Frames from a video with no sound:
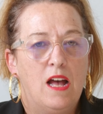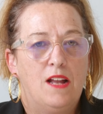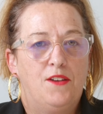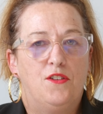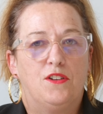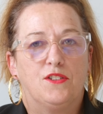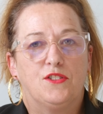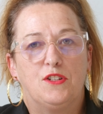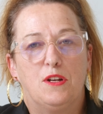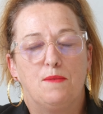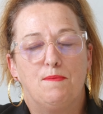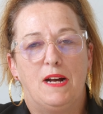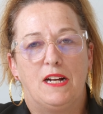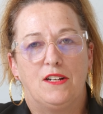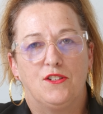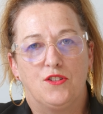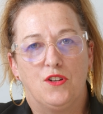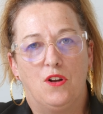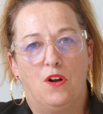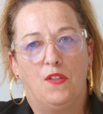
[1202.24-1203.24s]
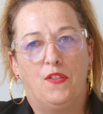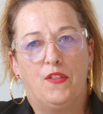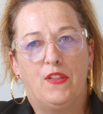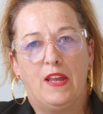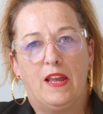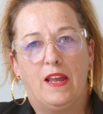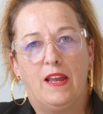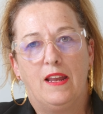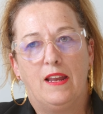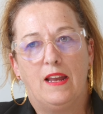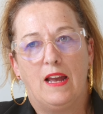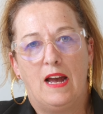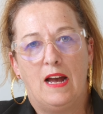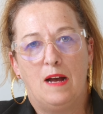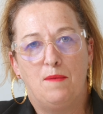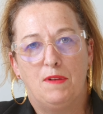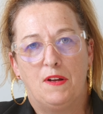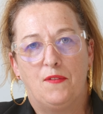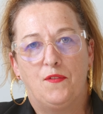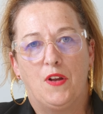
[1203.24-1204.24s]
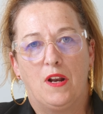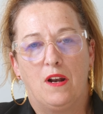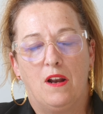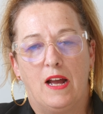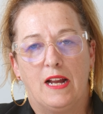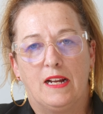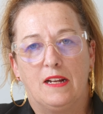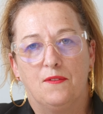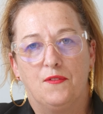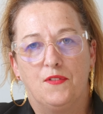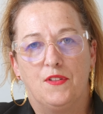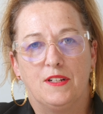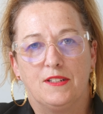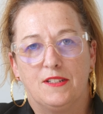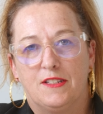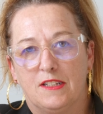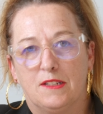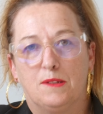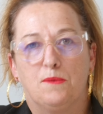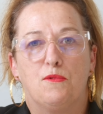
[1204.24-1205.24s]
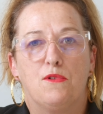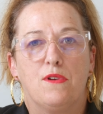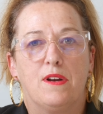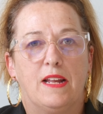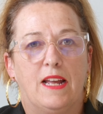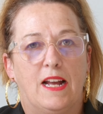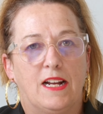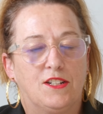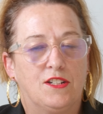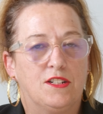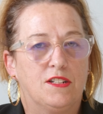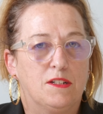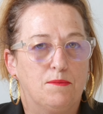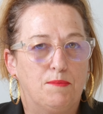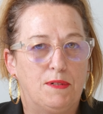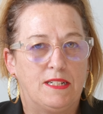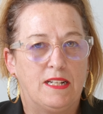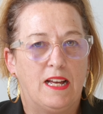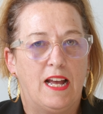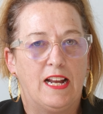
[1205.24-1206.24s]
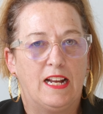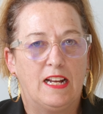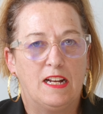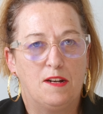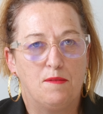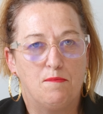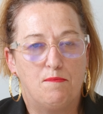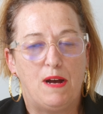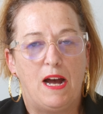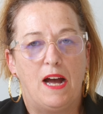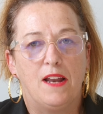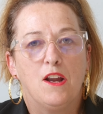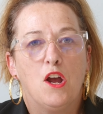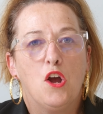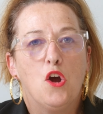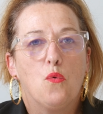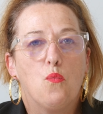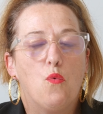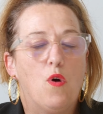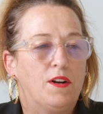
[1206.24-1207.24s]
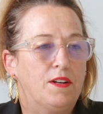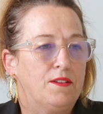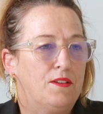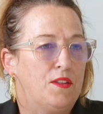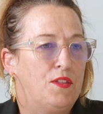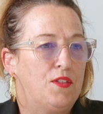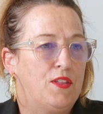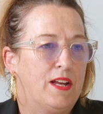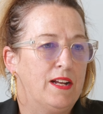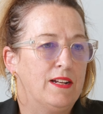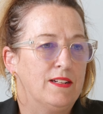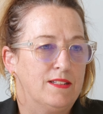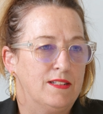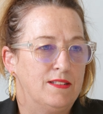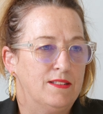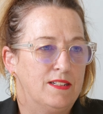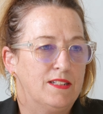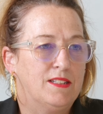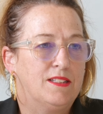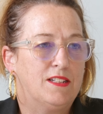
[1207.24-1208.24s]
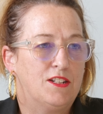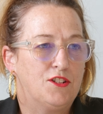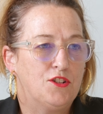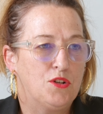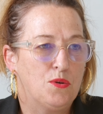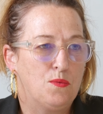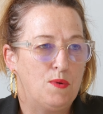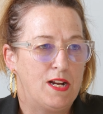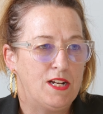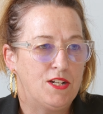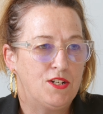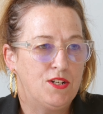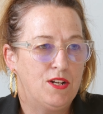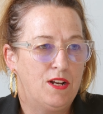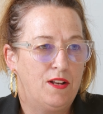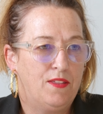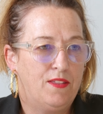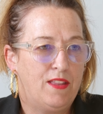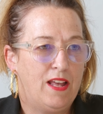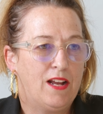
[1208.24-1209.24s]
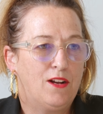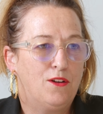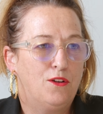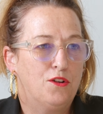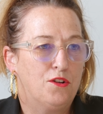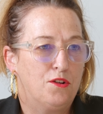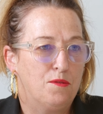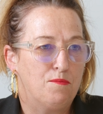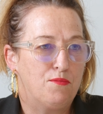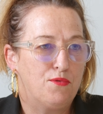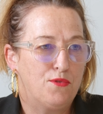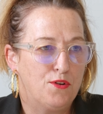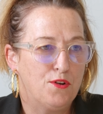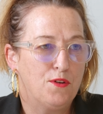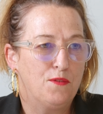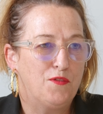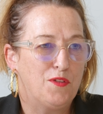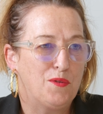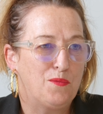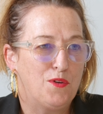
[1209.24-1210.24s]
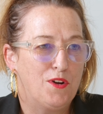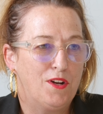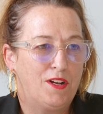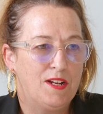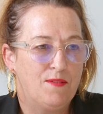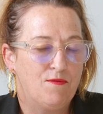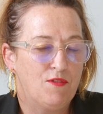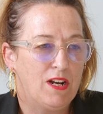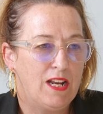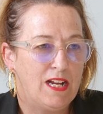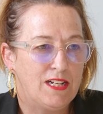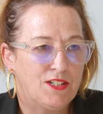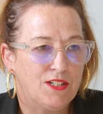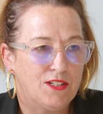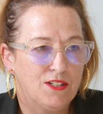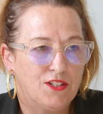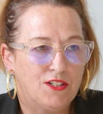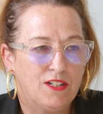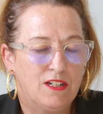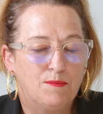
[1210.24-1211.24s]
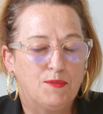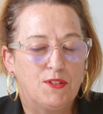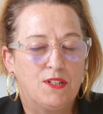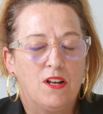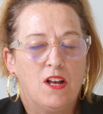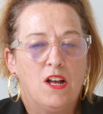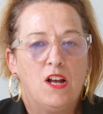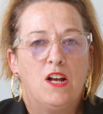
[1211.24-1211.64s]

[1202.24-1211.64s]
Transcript: Not so much on the, if you like, if there's disciplinary action to be taken, but what are the things in this situation that could improve the working relationships?